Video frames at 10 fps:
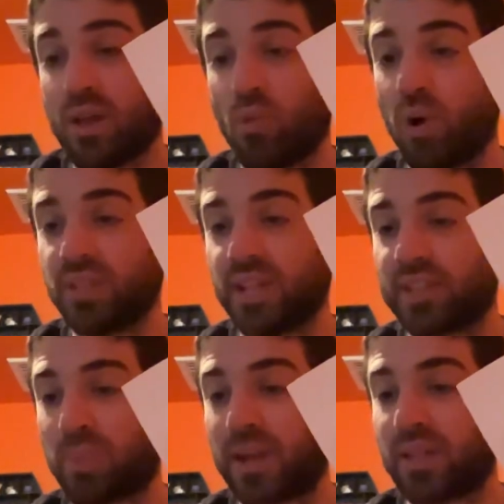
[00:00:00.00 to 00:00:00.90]
Wasn't
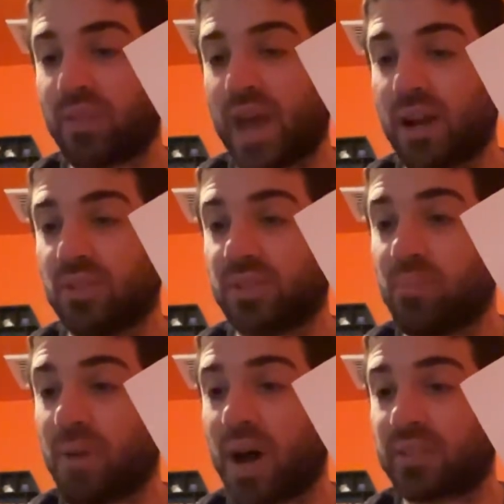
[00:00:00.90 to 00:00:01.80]
expecting that on this
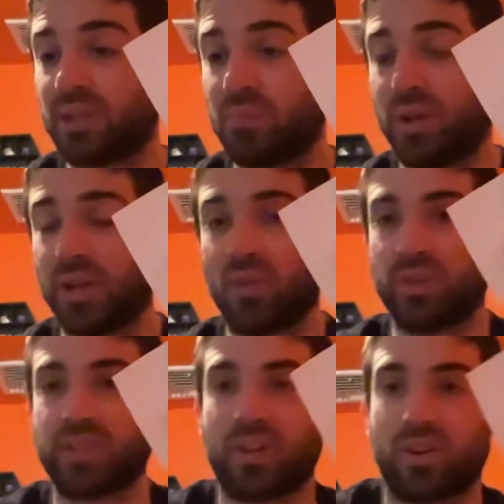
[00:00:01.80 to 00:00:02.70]
unboxing, but it
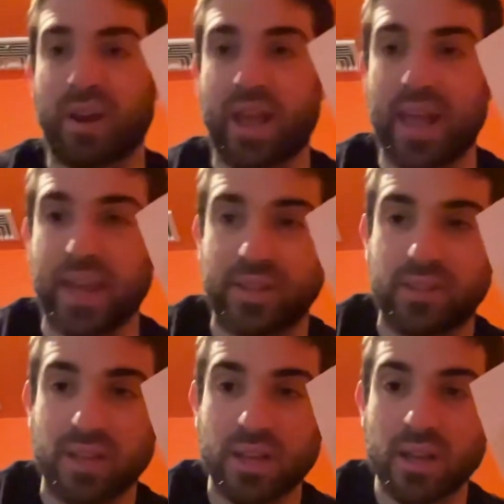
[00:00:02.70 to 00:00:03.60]
looks like her
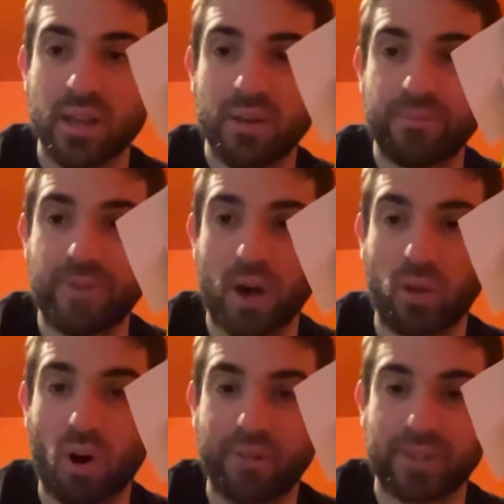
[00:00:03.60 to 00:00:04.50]
hand fell
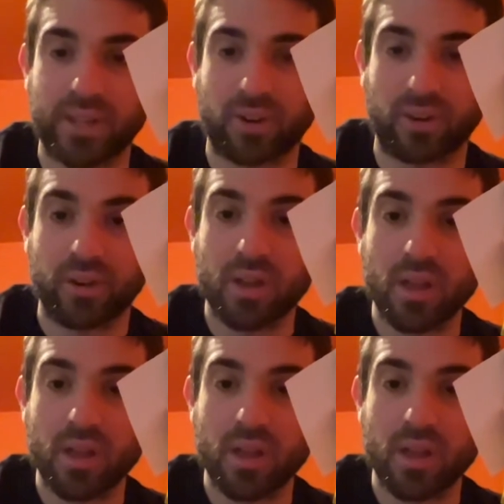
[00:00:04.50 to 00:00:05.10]
off here.